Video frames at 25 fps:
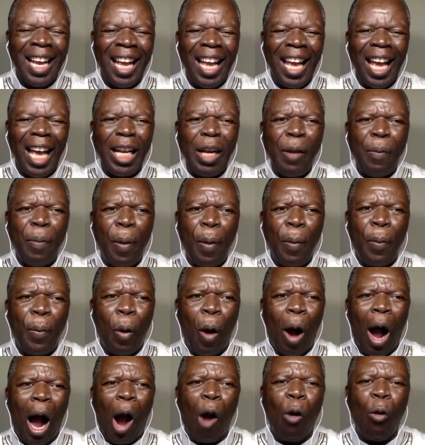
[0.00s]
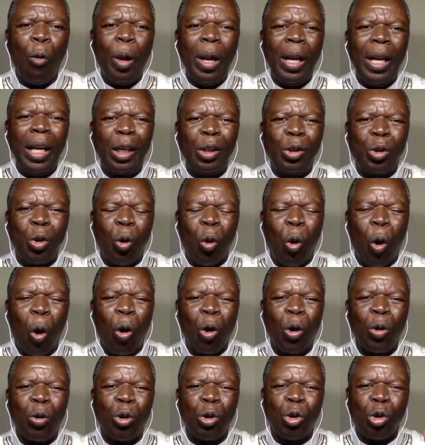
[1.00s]
and the people are willing to
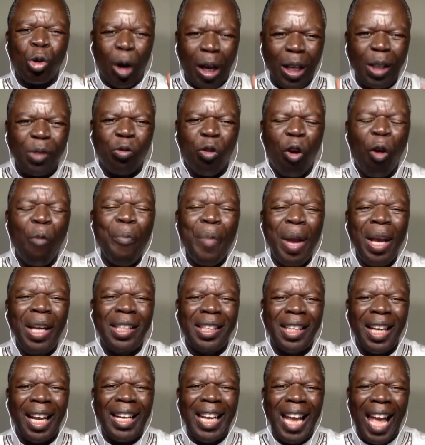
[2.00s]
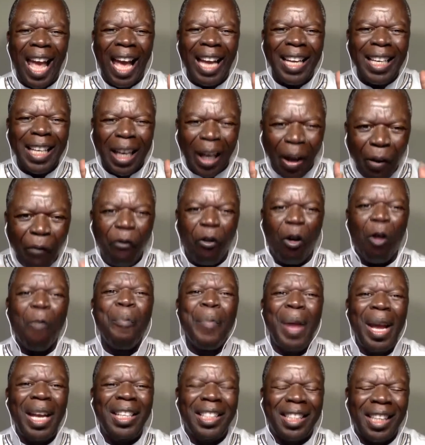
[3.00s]
go transformation and
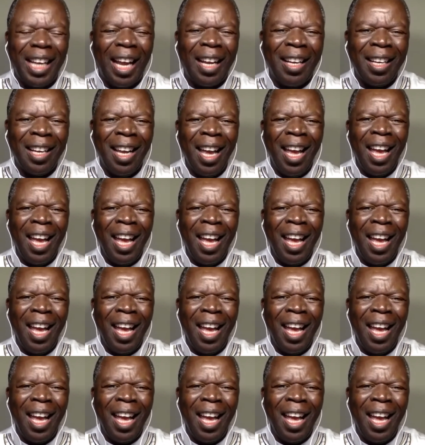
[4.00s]
reformation